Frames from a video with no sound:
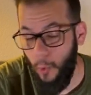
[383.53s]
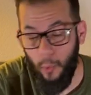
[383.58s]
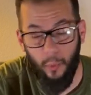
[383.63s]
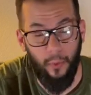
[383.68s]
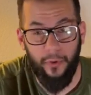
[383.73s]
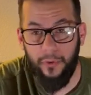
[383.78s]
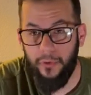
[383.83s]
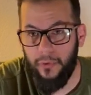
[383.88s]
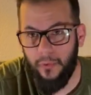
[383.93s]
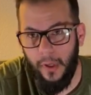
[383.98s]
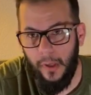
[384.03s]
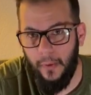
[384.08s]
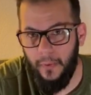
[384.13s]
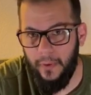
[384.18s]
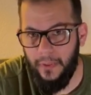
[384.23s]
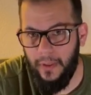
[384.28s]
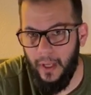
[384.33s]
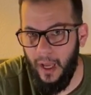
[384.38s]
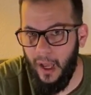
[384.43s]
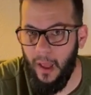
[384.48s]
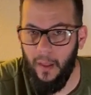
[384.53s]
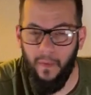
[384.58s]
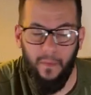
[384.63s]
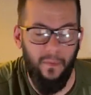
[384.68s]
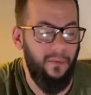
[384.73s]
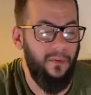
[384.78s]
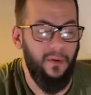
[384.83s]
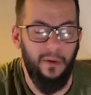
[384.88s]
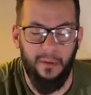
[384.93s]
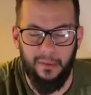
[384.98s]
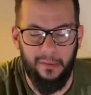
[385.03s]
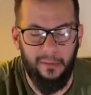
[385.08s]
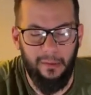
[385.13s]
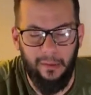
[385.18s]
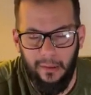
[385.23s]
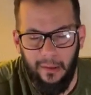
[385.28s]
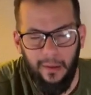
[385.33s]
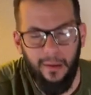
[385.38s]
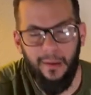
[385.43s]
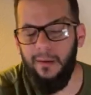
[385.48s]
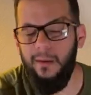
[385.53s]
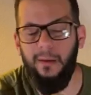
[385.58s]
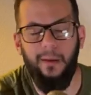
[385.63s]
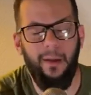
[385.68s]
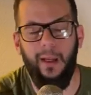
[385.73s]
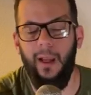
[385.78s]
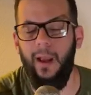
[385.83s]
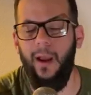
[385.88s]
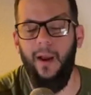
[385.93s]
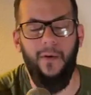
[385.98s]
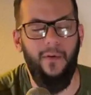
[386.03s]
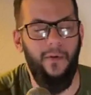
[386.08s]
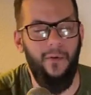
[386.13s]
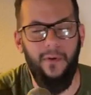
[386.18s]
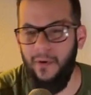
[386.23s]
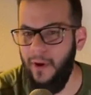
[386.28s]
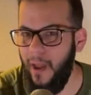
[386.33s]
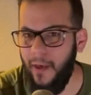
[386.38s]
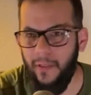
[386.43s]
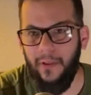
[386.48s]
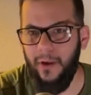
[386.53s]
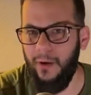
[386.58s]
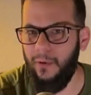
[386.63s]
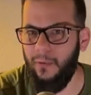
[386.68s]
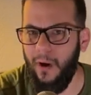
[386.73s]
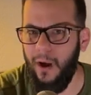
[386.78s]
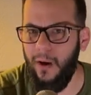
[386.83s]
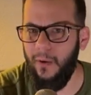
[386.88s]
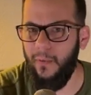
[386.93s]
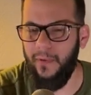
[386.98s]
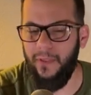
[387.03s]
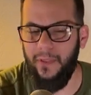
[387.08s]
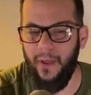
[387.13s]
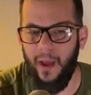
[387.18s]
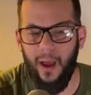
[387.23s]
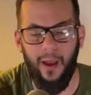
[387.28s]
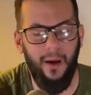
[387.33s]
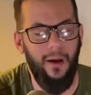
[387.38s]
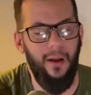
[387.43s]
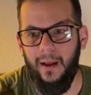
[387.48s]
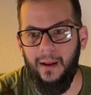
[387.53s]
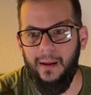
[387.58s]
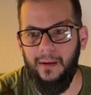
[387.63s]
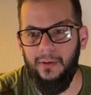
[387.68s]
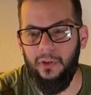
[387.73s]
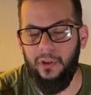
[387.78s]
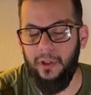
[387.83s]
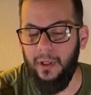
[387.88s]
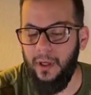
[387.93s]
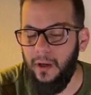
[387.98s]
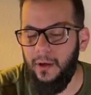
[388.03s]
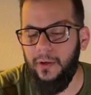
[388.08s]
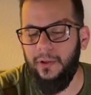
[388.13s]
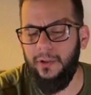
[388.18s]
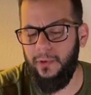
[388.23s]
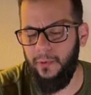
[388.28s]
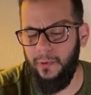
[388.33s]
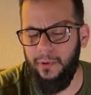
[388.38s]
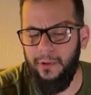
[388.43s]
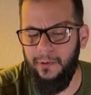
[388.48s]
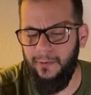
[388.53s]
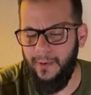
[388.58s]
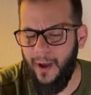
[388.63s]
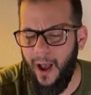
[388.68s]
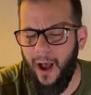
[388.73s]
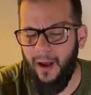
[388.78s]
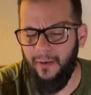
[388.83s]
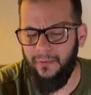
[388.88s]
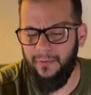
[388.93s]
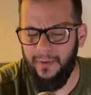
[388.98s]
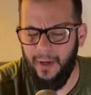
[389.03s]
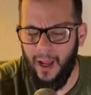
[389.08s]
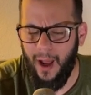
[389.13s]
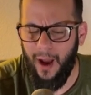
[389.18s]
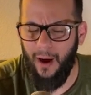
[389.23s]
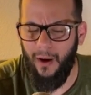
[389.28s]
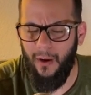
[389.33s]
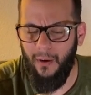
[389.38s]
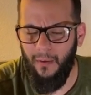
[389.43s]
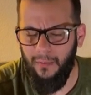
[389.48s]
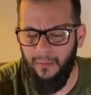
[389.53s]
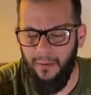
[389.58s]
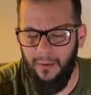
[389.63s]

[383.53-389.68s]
What's wrong with that? There's literally nothing wrong with that. Cherish what you have now.